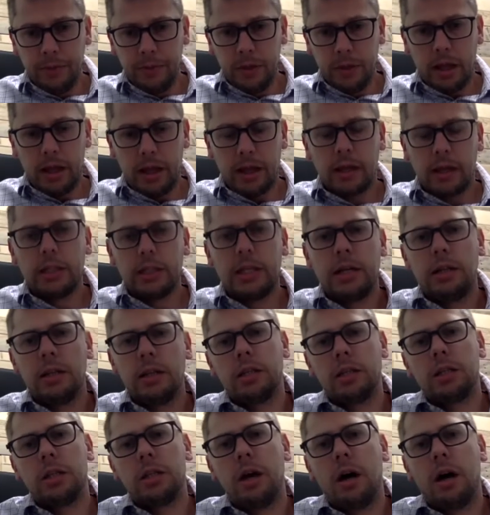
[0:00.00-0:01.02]
like I said at the
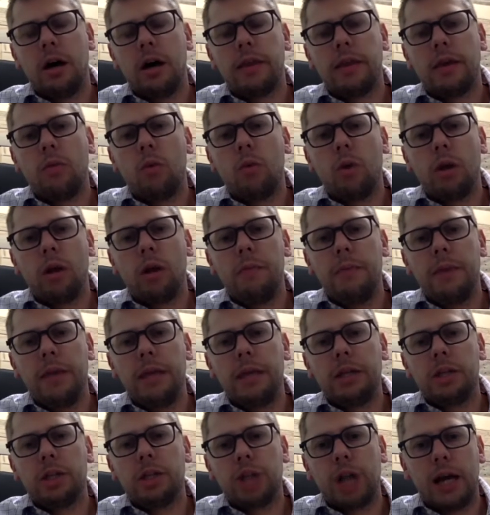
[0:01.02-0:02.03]
start, I think one of the
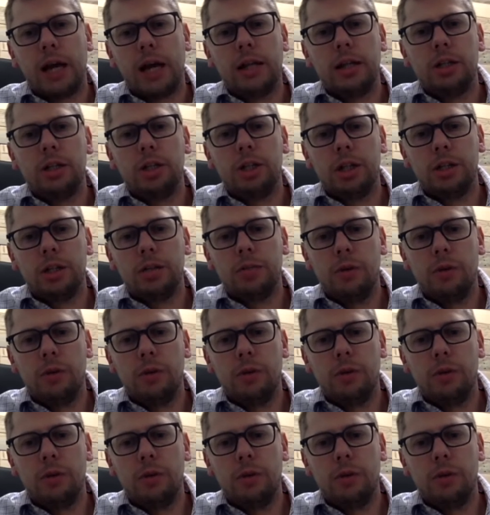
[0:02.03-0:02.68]
biggest challenges